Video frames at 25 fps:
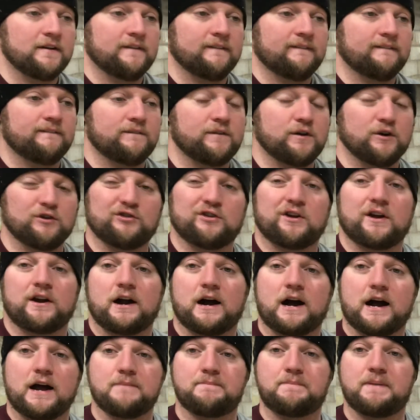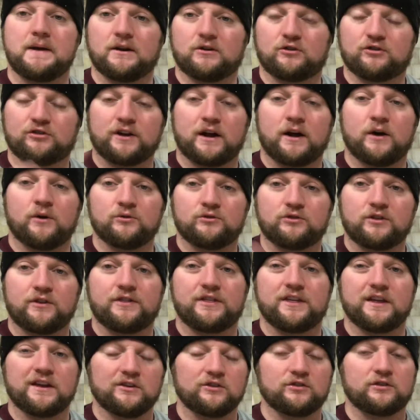there's a lot of high-pitched sounds and
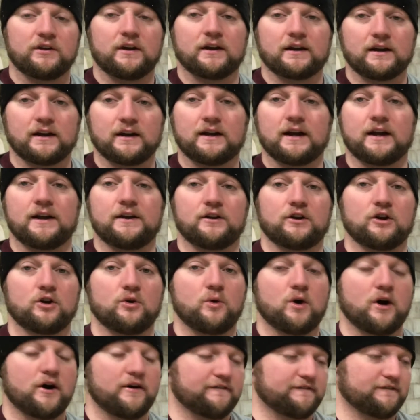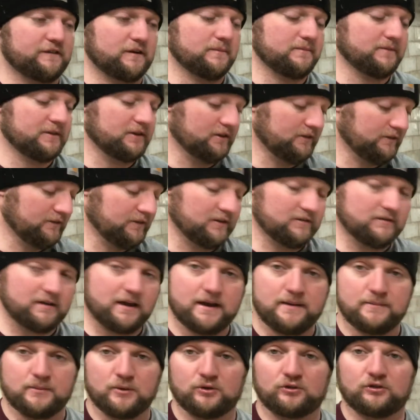things that can kind of go off from the
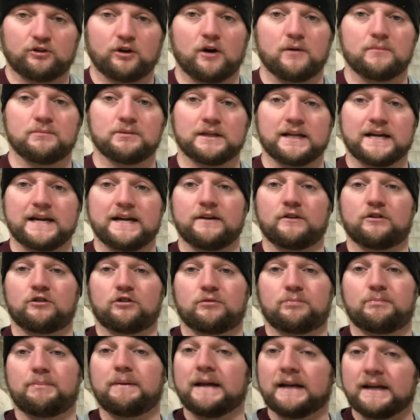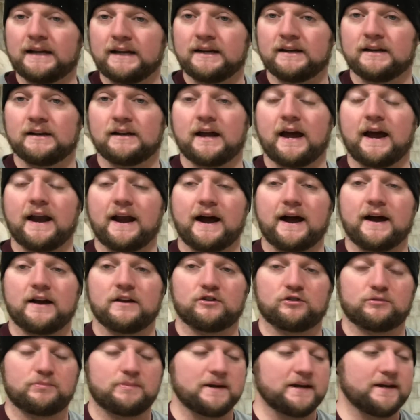table saw blade spinning at high
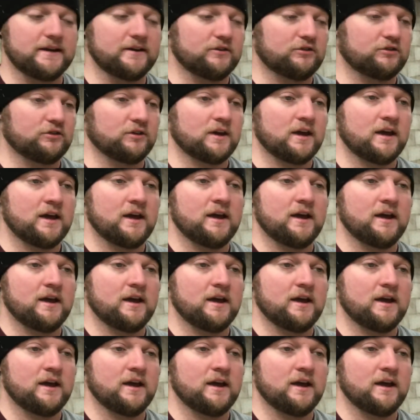speeds